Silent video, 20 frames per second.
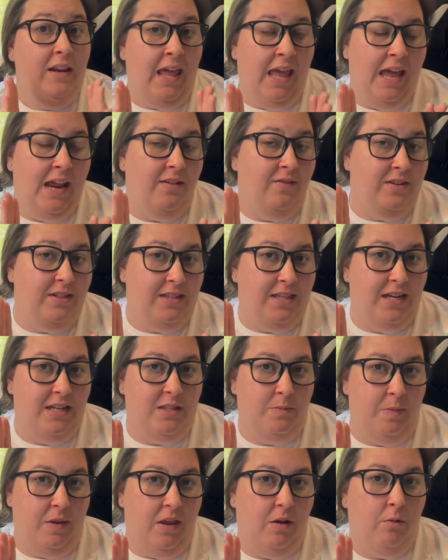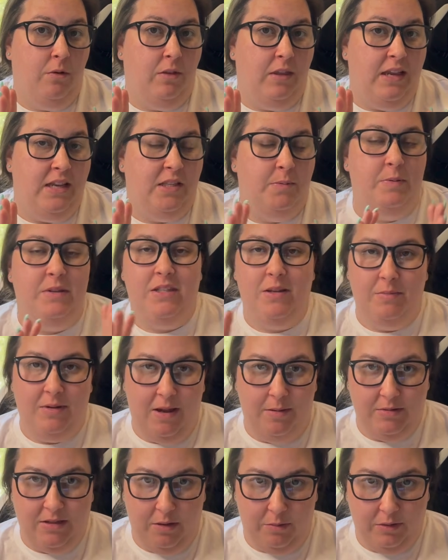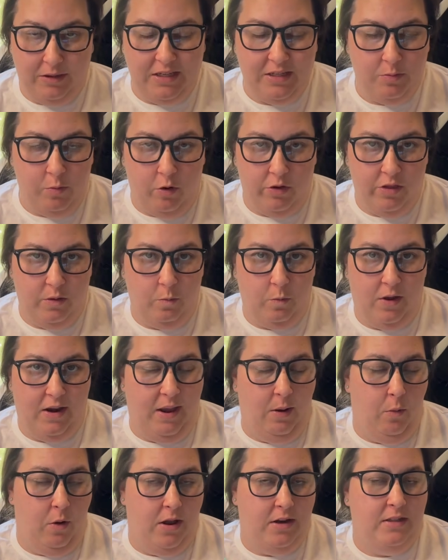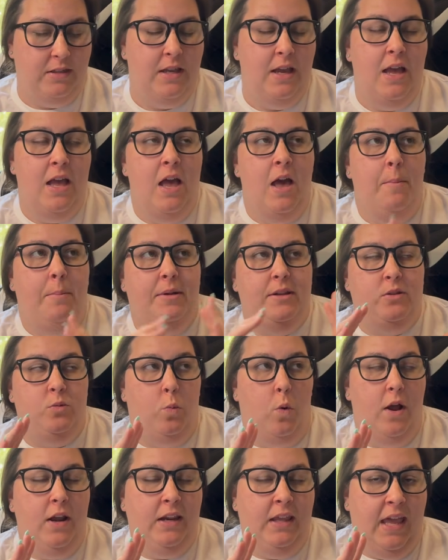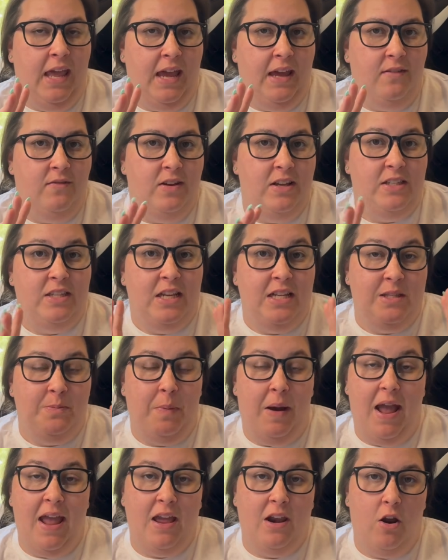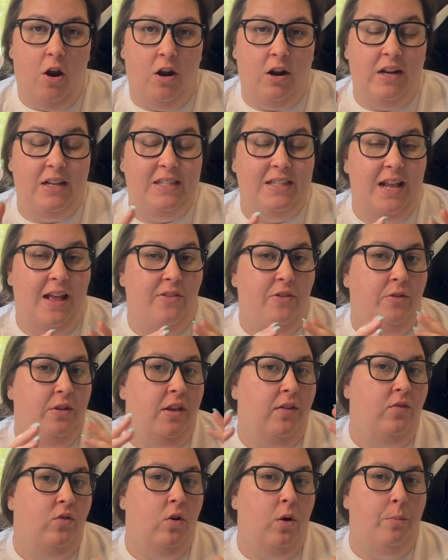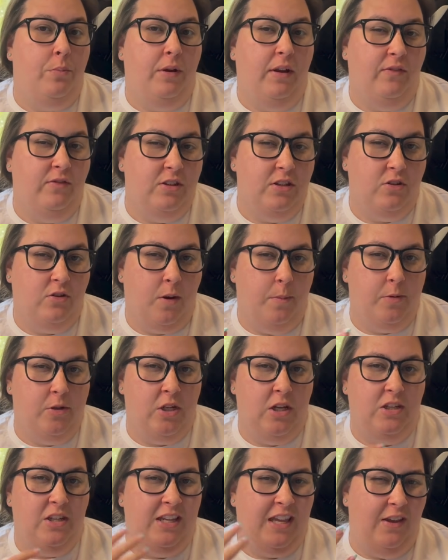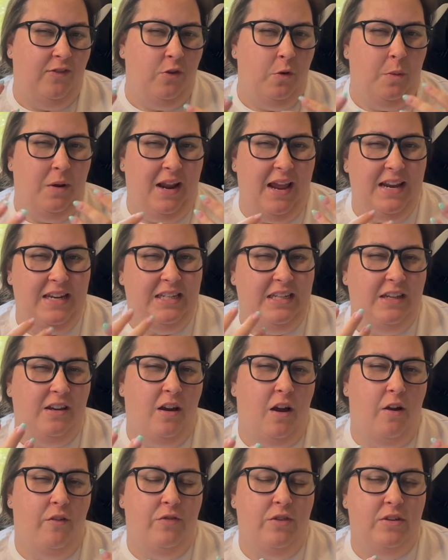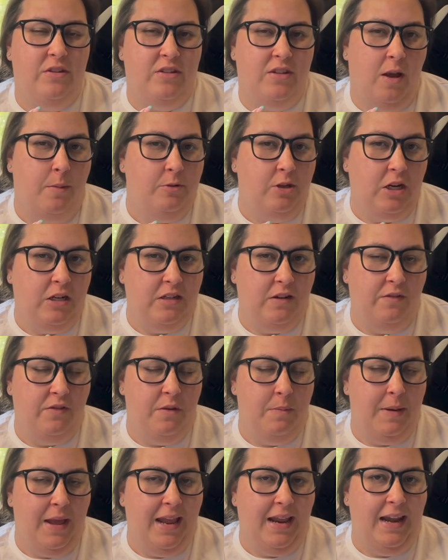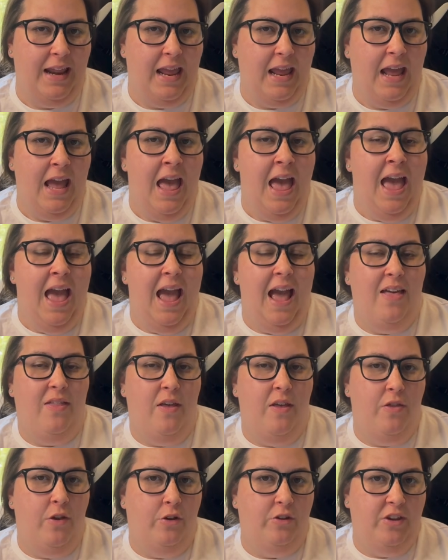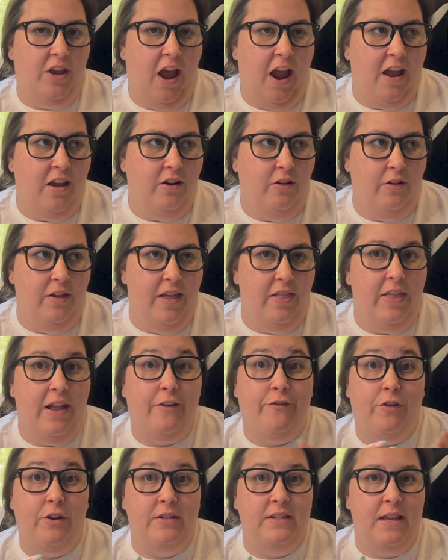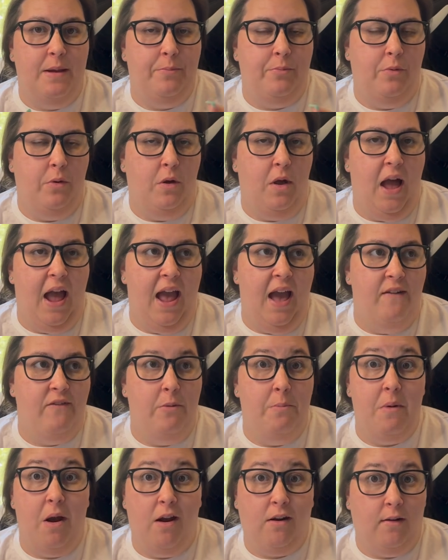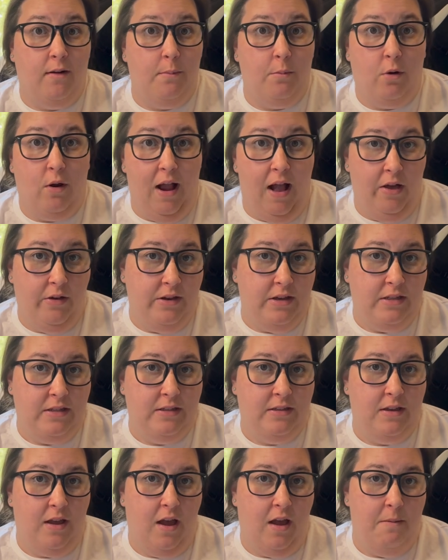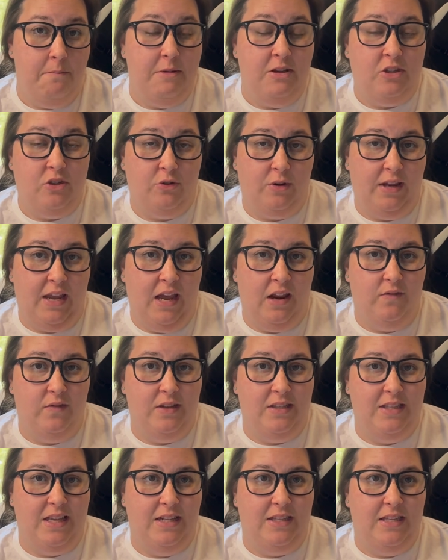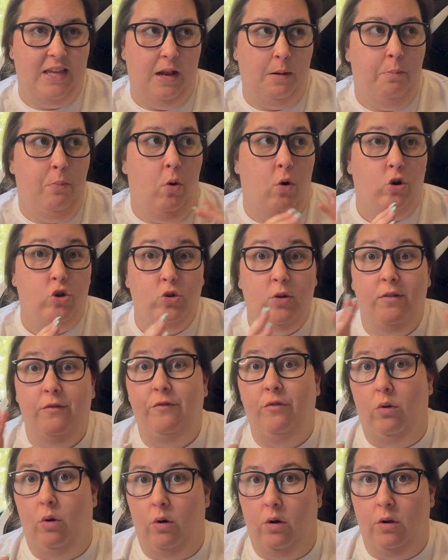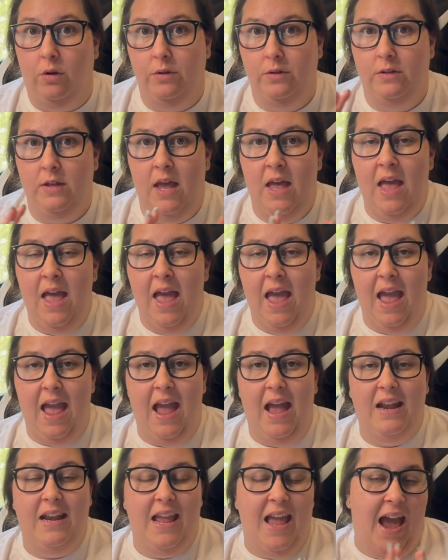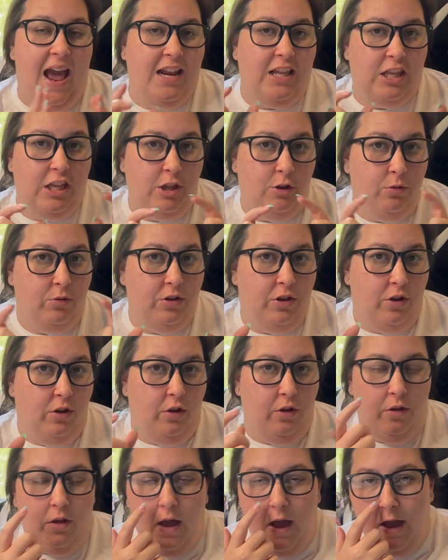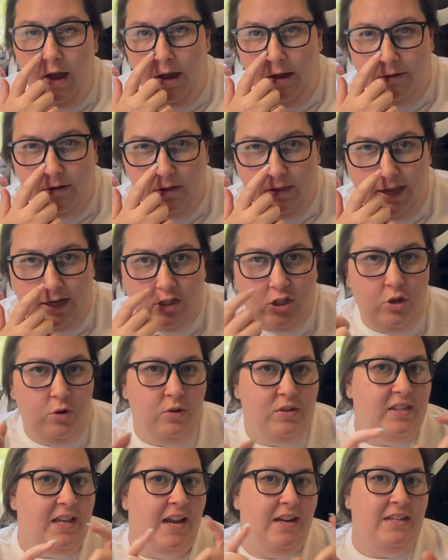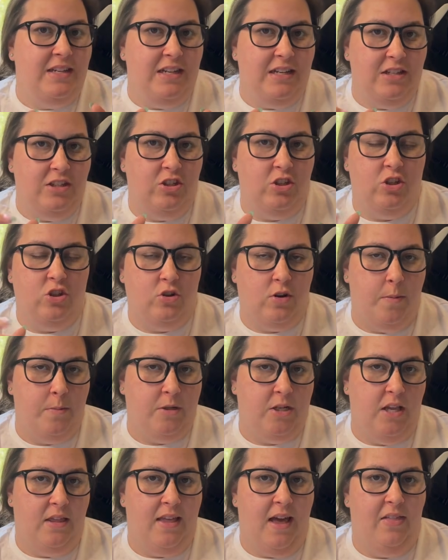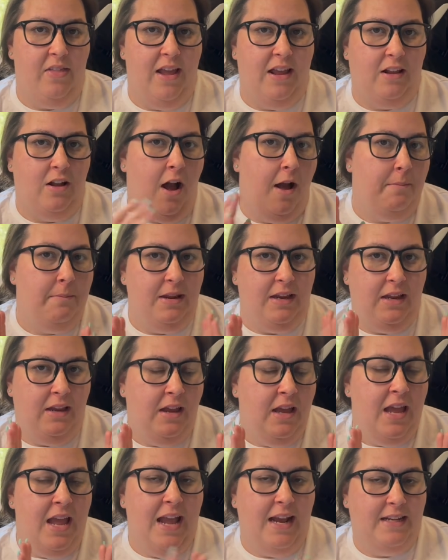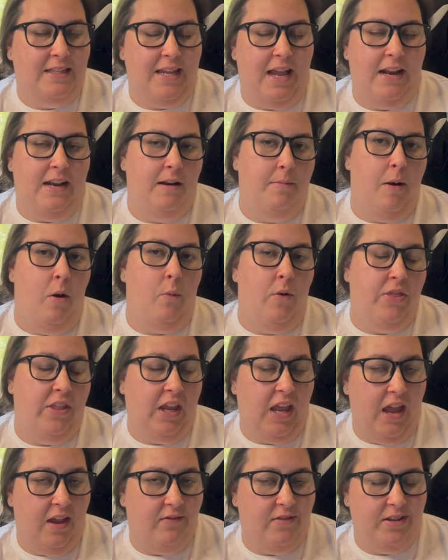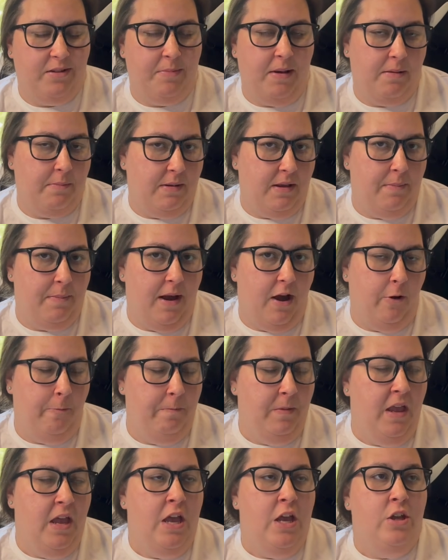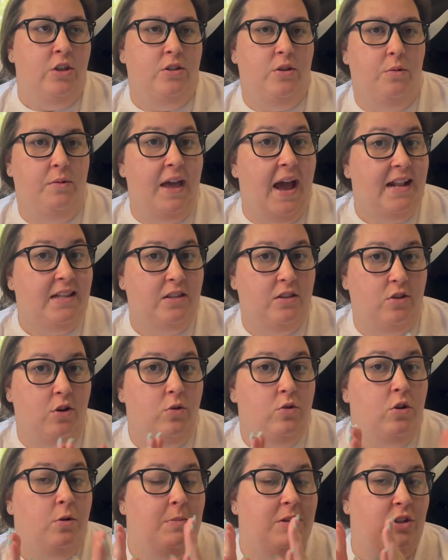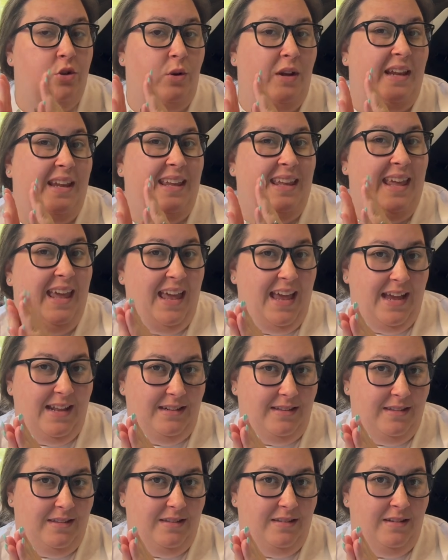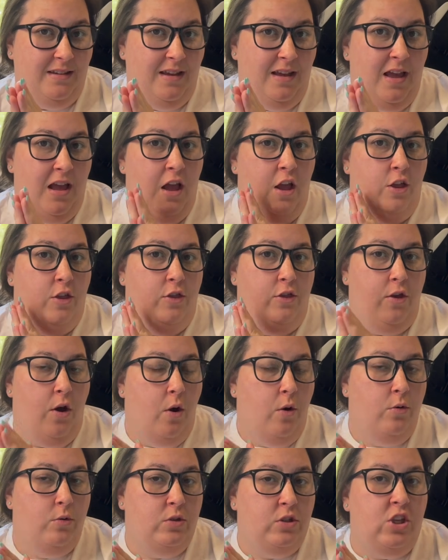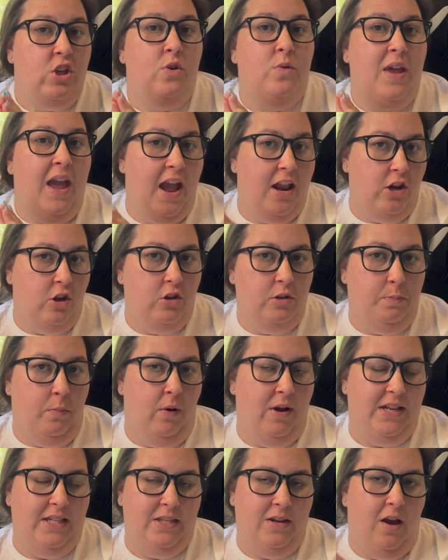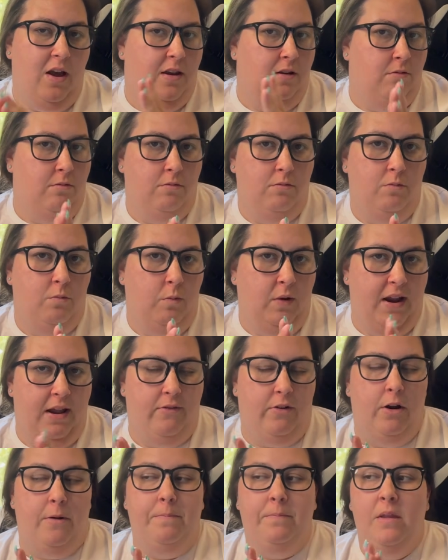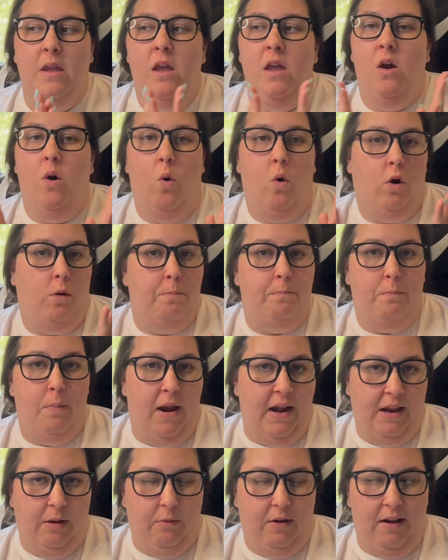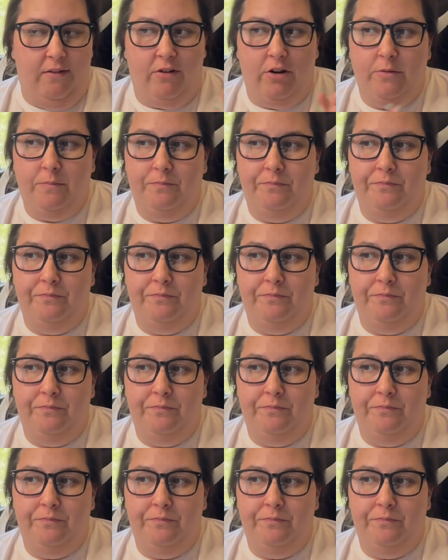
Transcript: canvas that is being released, but sometimes they release more than one at once. But it's one canvas, it's by an artist, and they'll give you a brief description to give you an idea of the subject of the painting, and then they'll title it. Like, for example, I have a Margaret Morales mystery canvas that's like portrait florals, and it had a cute little like 2-sentence description that like got me excited about what the canvas might be about. So those are mystery kits. Those you can use points on, whatever, or money, whatever.